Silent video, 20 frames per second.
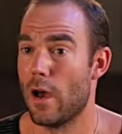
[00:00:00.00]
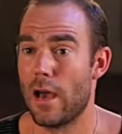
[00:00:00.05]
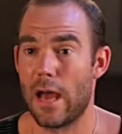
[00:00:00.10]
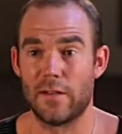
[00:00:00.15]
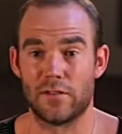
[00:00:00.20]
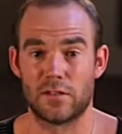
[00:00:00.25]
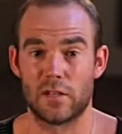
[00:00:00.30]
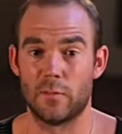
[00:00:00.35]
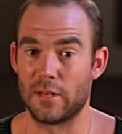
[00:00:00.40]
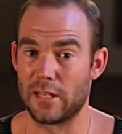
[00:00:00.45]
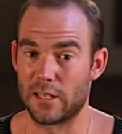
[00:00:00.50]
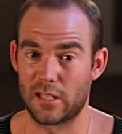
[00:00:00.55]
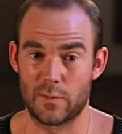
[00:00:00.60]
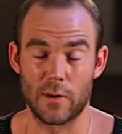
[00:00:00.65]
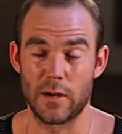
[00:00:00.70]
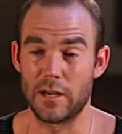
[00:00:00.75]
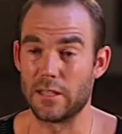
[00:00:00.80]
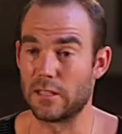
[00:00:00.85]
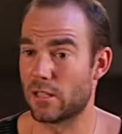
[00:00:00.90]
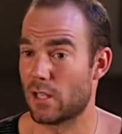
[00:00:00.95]
have some
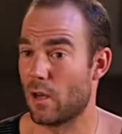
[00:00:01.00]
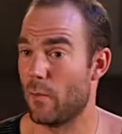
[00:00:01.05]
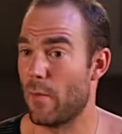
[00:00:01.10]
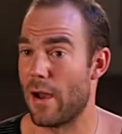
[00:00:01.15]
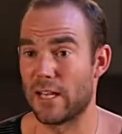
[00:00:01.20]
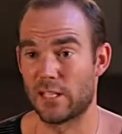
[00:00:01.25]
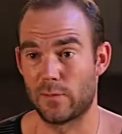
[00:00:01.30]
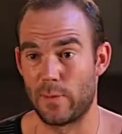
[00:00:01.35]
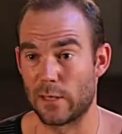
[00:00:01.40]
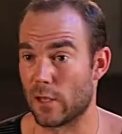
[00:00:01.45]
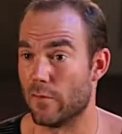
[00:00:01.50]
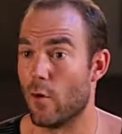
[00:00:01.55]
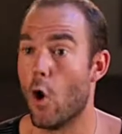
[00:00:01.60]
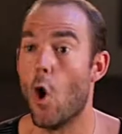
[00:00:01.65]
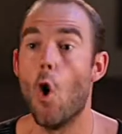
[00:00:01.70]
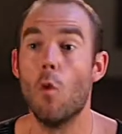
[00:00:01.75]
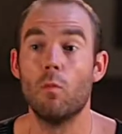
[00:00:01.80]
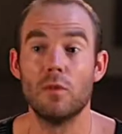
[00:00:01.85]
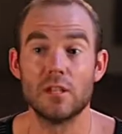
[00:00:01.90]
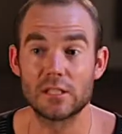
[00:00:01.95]
experienced some aspect of
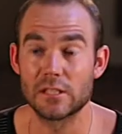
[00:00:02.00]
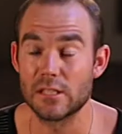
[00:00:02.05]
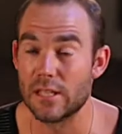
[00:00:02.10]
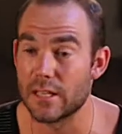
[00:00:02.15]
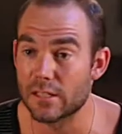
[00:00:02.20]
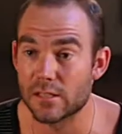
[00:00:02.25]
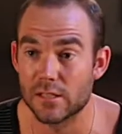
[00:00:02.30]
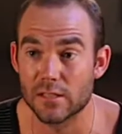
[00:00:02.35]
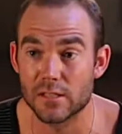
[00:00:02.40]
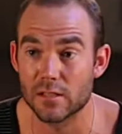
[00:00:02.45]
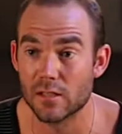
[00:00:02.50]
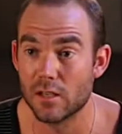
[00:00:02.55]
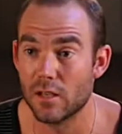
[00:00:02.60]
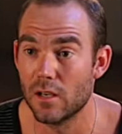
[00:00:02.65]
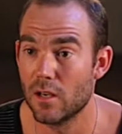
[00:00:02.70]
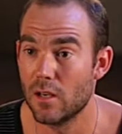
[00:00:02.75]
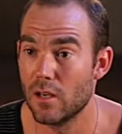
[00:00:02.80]
homelessness.